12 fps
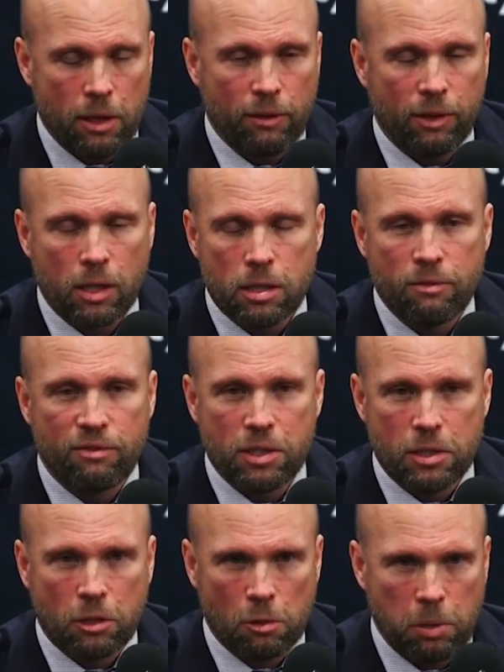they've got some
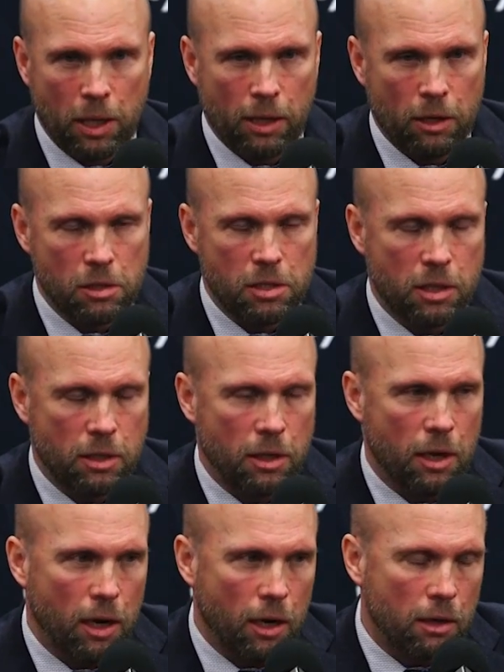physical players and
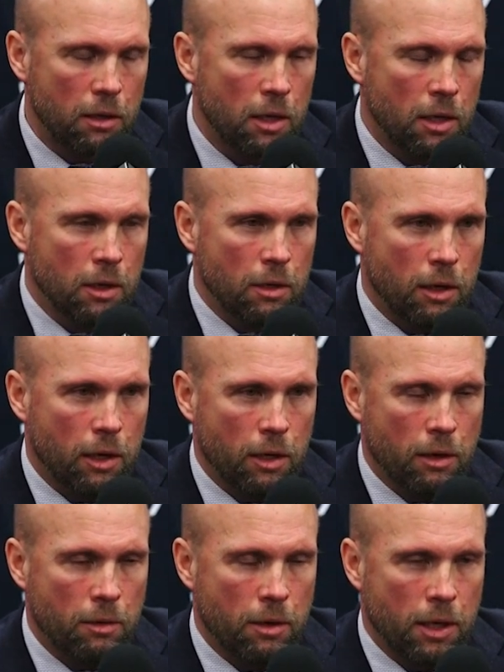
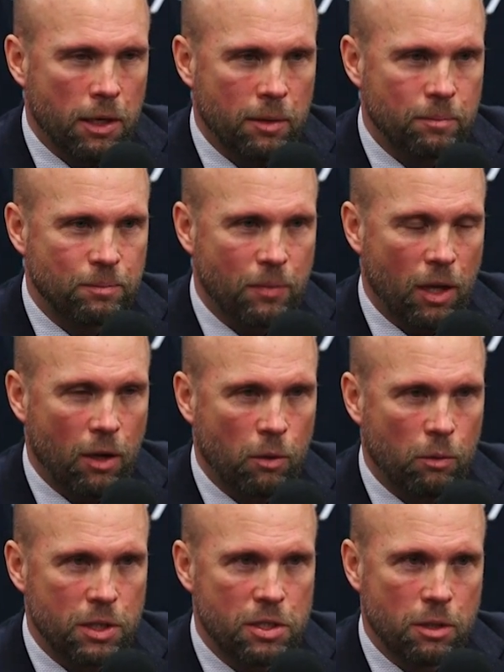you know,
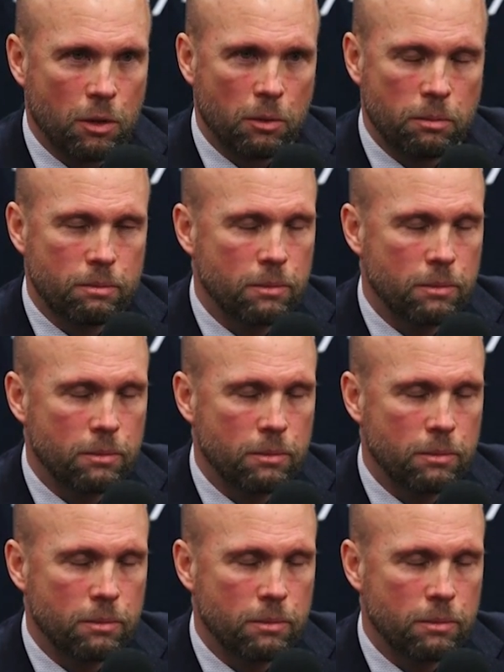Risto,